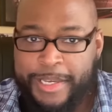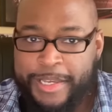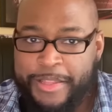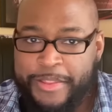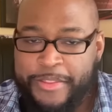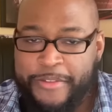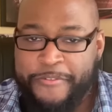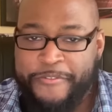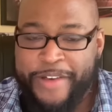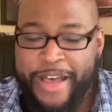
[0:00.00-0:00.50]
The
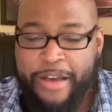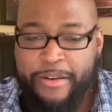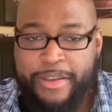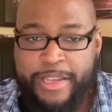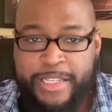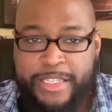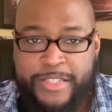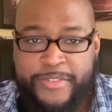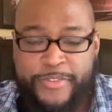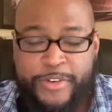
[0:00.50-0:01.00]

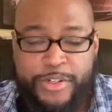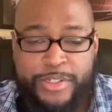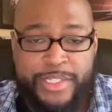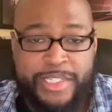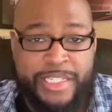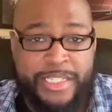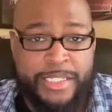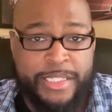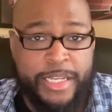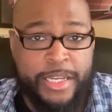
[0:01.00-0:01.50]
Falcons
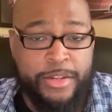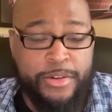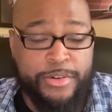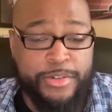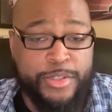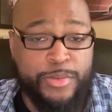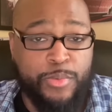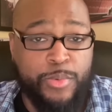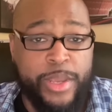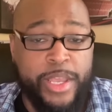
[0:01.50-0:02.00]
versus
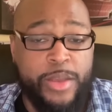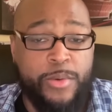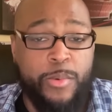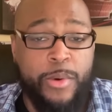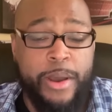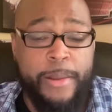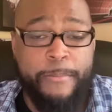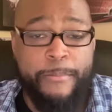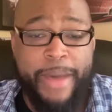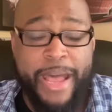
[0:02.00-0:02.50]
Steelers Week
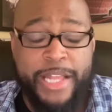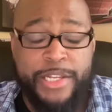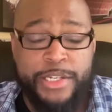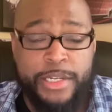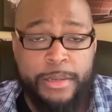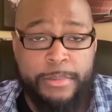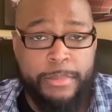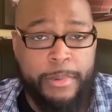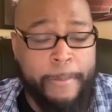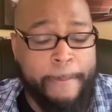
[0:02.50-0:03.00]
1
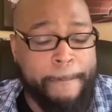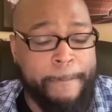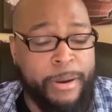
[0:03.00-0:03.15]
matchup